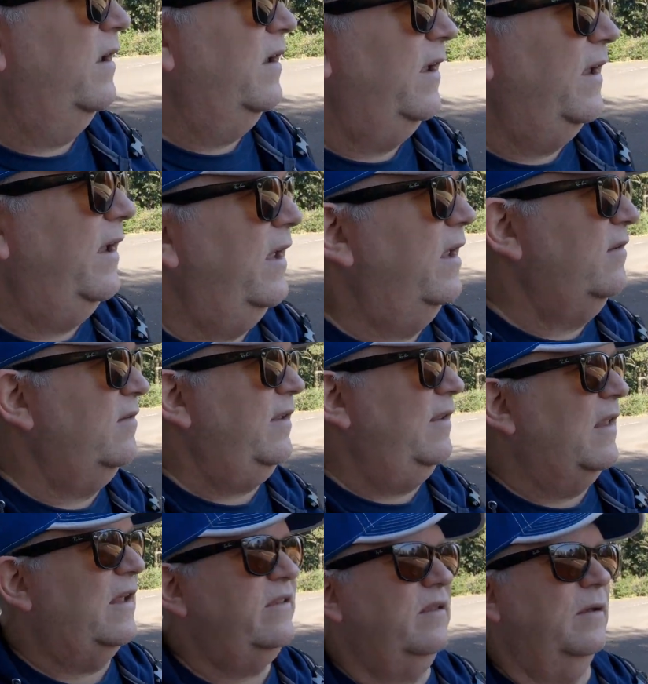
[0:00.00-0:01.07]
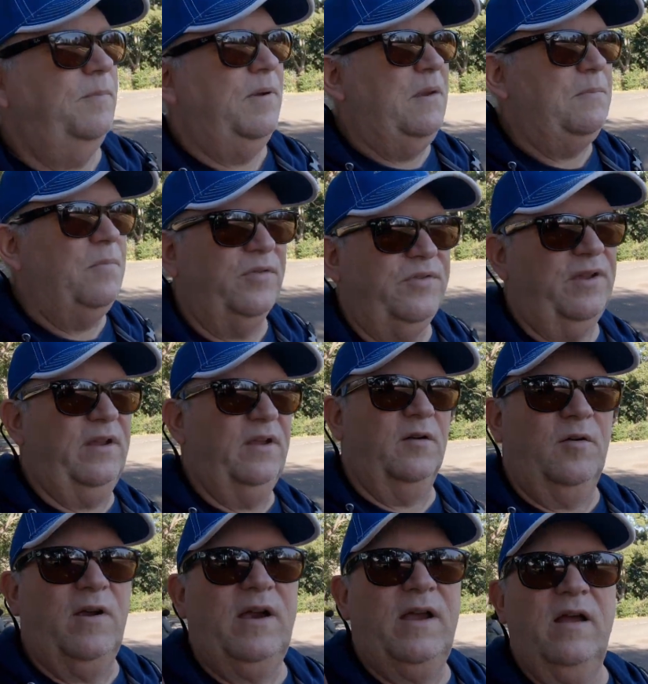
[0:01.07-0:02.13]
and you can see lots of people sitting
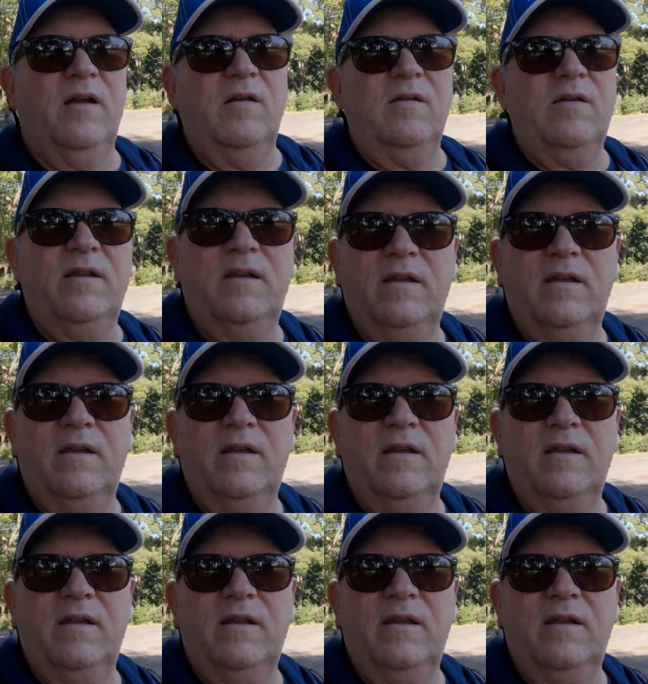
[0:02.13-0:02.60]
around,